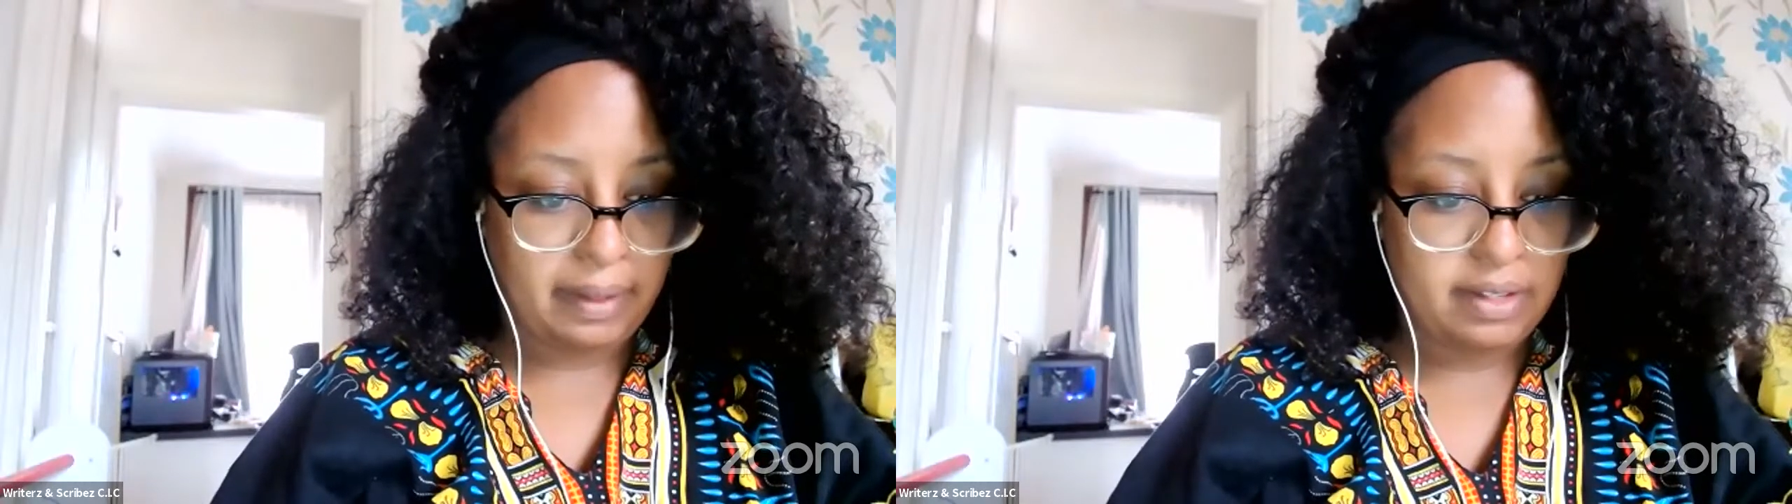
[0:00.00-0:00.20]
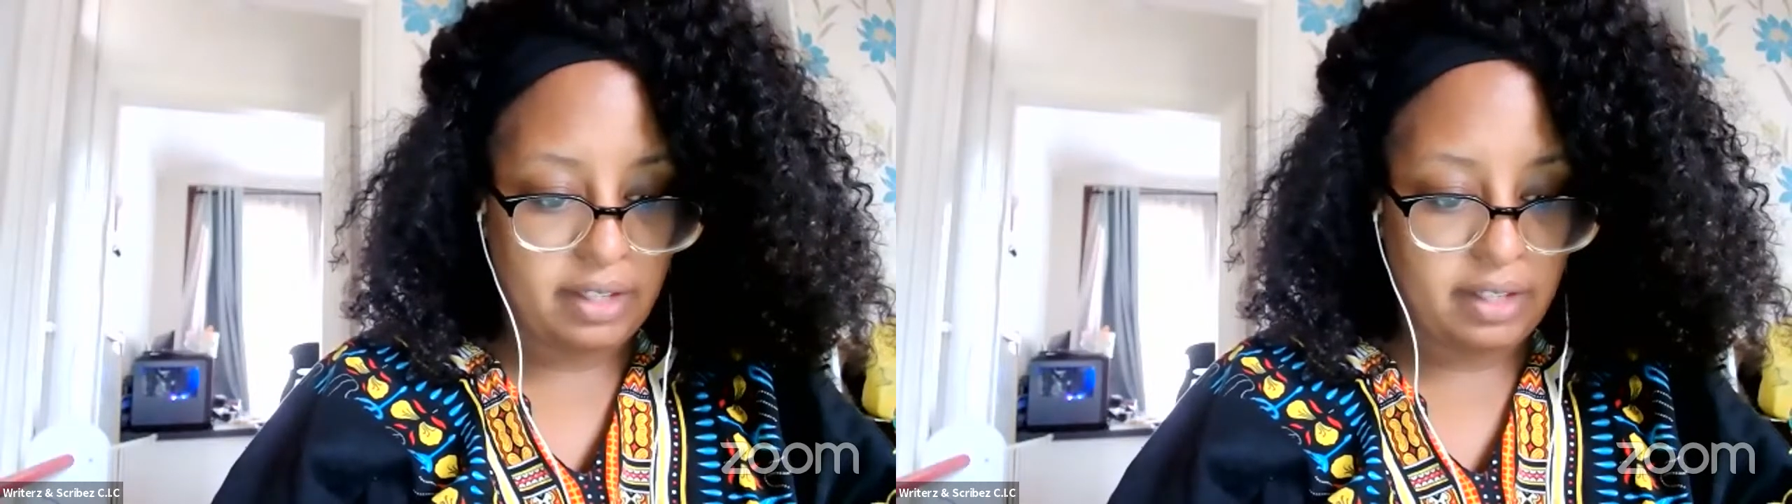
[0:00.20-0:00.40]

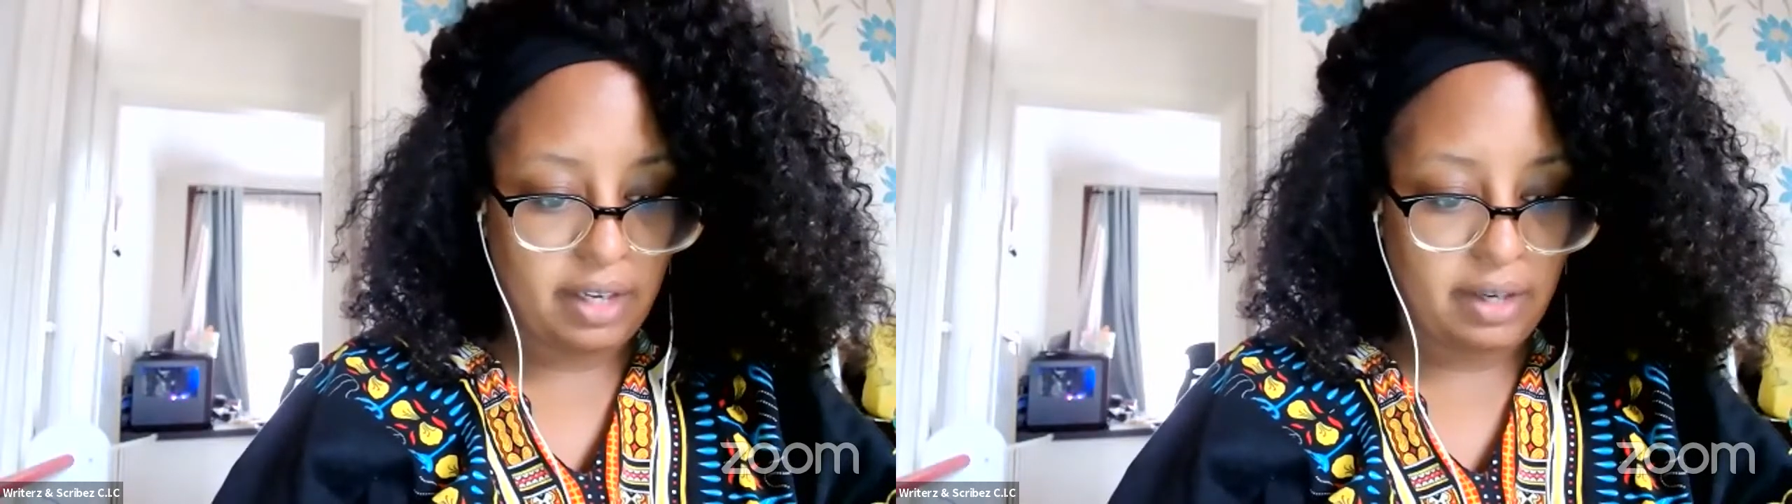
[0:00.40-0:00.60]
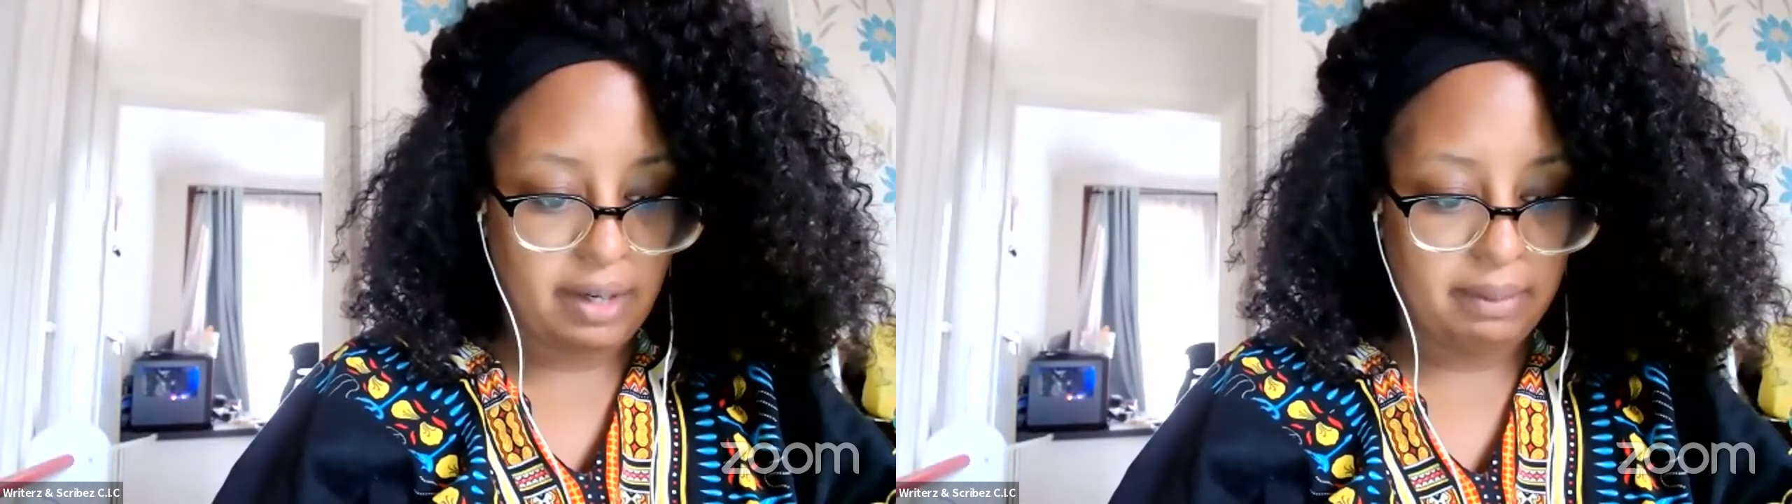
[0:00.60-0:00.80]
So
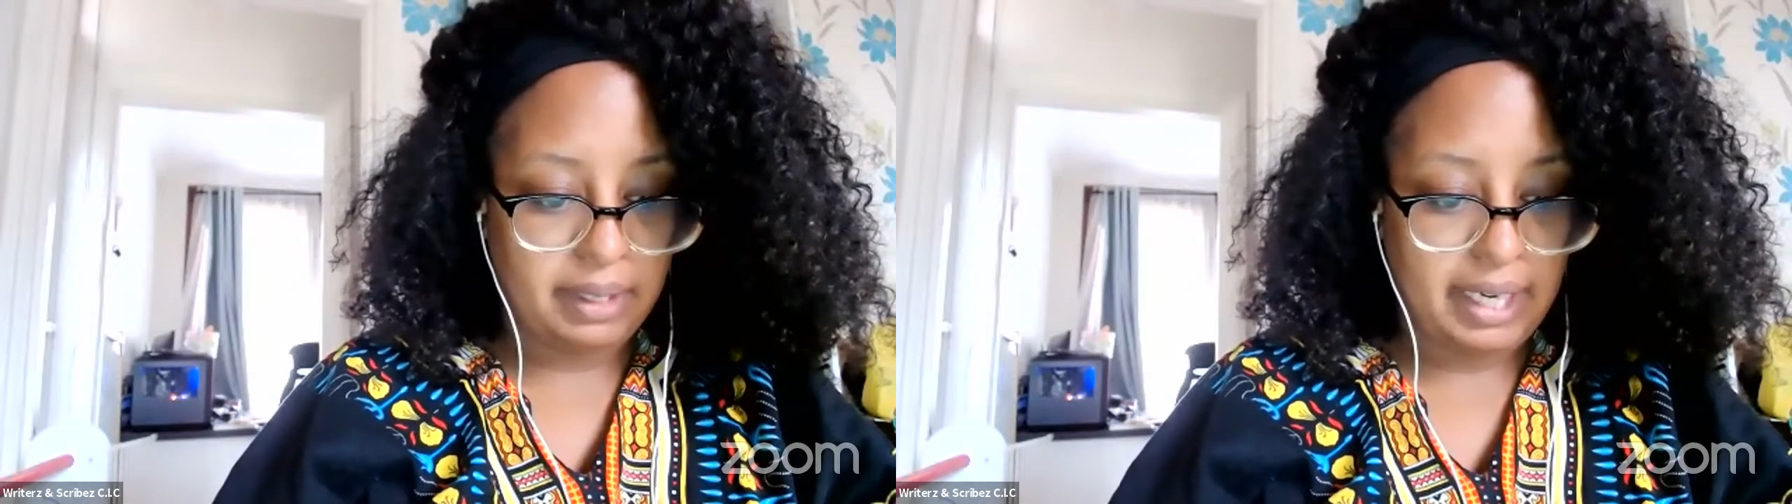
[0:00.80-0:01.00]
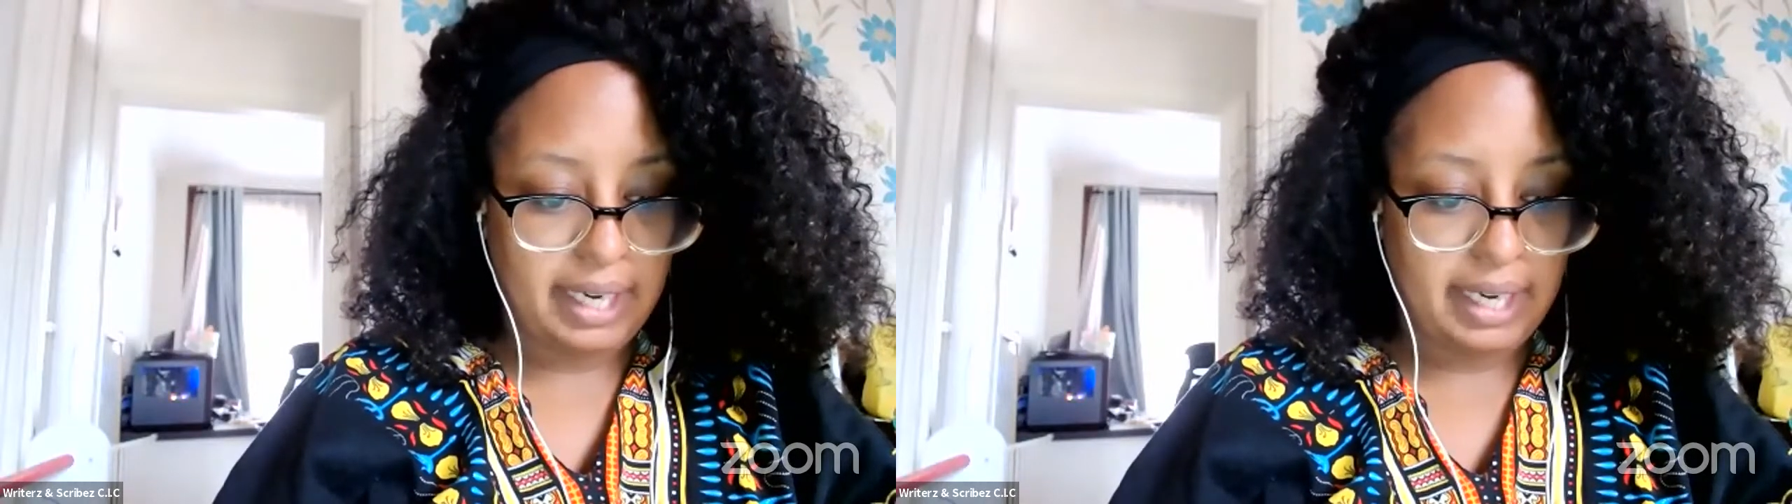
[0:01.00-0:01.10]
I'm going to